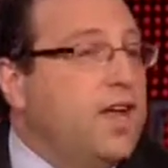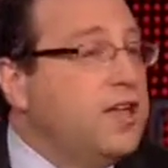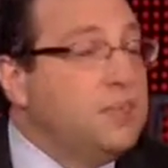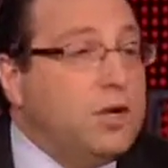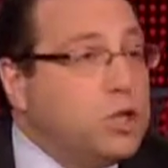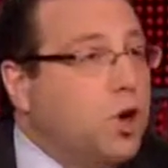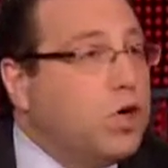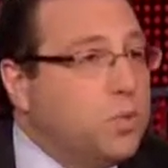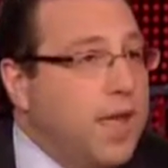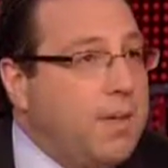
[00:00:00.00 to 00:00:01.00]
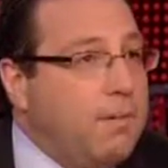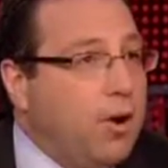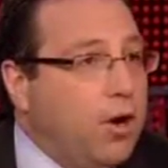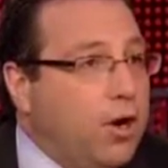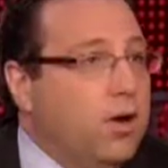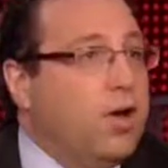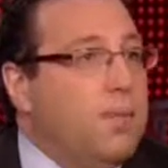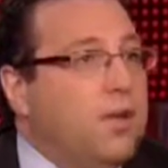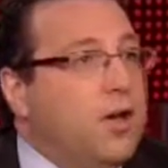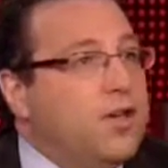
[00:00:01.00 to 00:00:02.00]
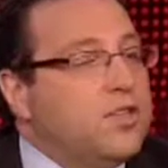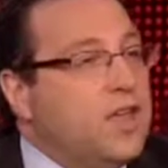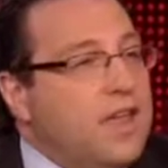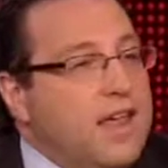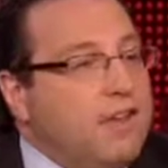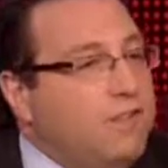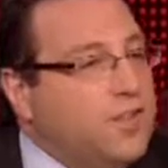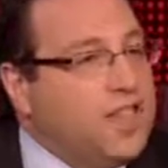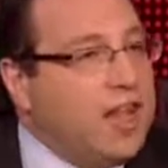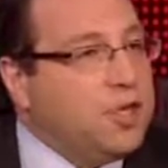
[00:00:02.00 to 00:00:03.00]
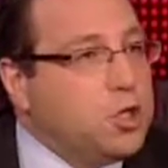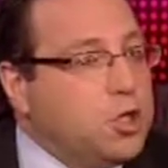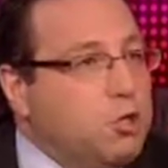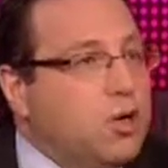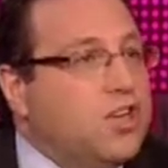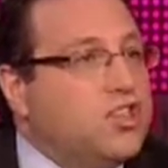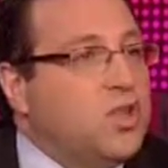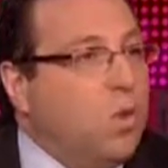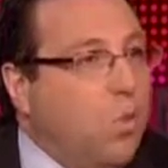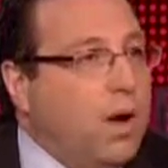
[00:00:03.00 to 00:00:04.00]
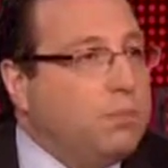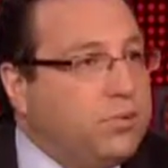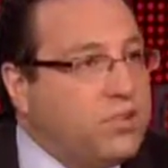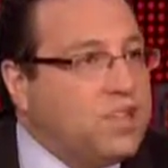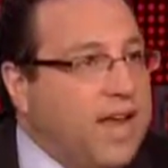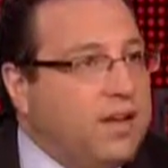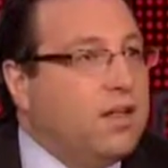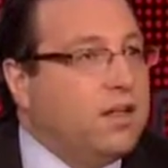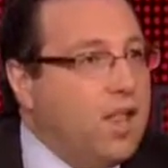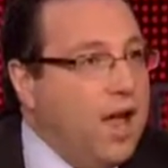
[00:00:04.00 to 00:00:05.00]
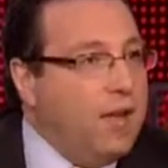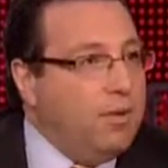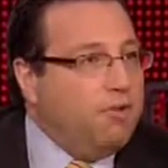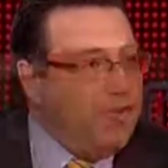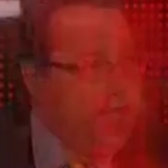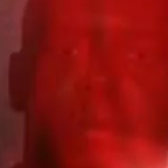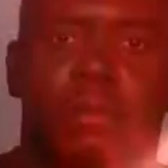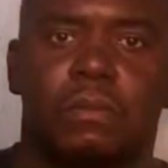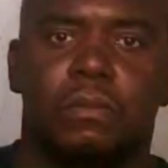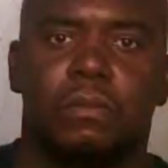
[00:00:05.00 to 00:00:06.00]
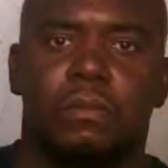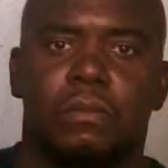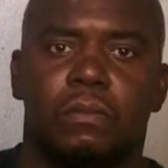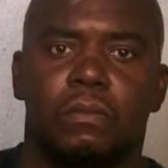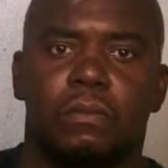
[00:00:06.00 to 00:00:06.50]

he's going to be charged with that murder because even if he's not the shooter, he's still 1% liable for that murder, and they'll